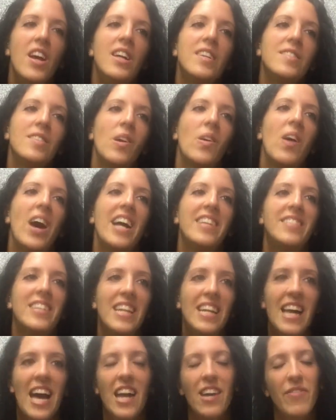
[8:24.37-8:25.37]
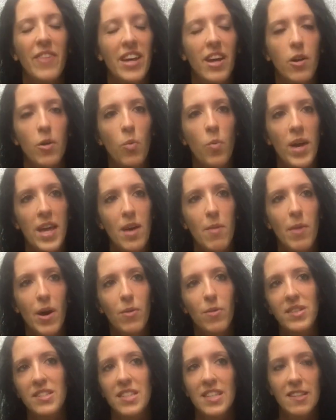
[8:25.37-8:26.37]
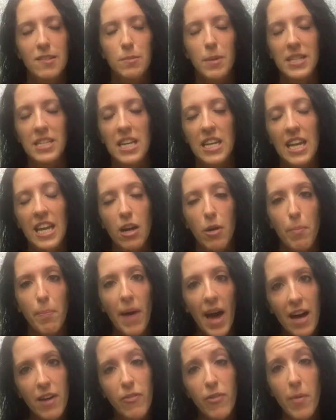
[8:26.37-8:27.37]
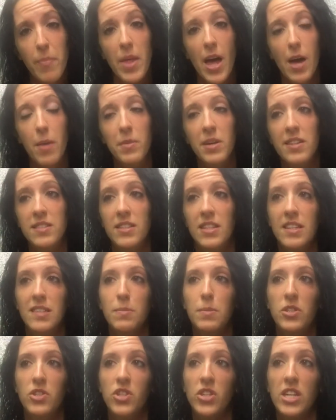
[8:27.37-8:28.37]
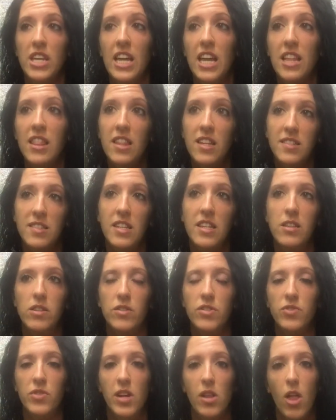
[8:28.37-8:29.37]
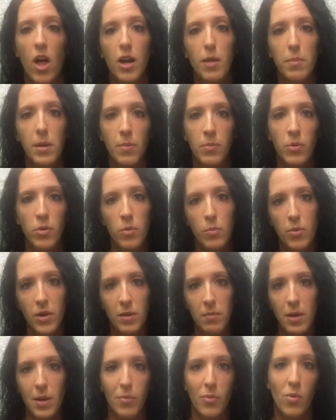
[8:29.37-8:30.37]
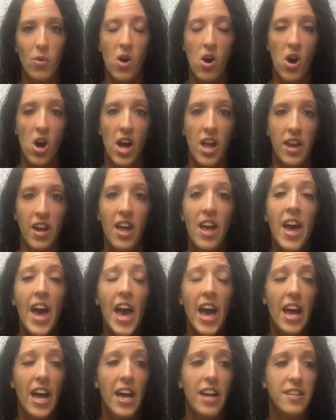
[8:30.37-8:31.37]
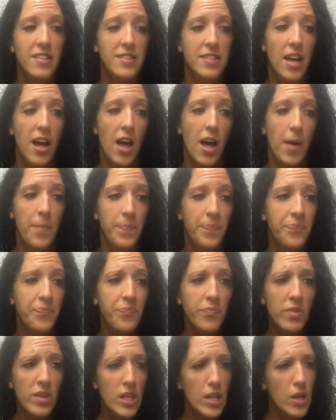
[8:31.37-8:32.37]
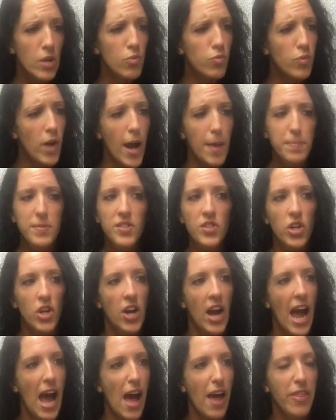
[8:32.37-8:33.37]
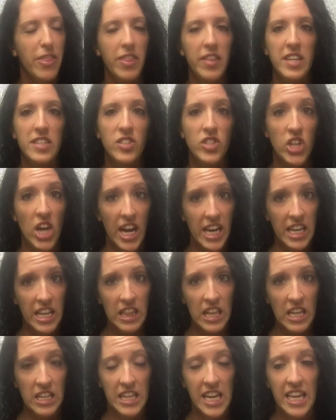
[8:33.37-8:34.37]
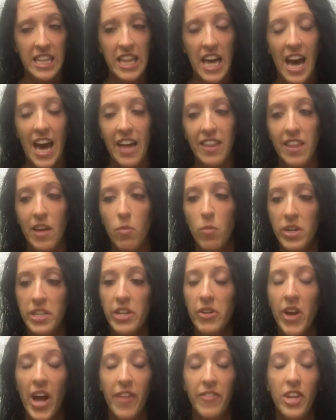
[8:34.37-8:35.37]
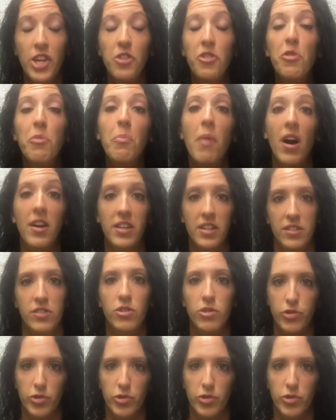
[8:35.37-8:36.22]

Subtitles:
So I did it kind of like on a whim. I wasn't expecting to hear back from them, because especially in this industry, a lot of people who bring people on as reps or athletes or anything like that, they want you to have a humongous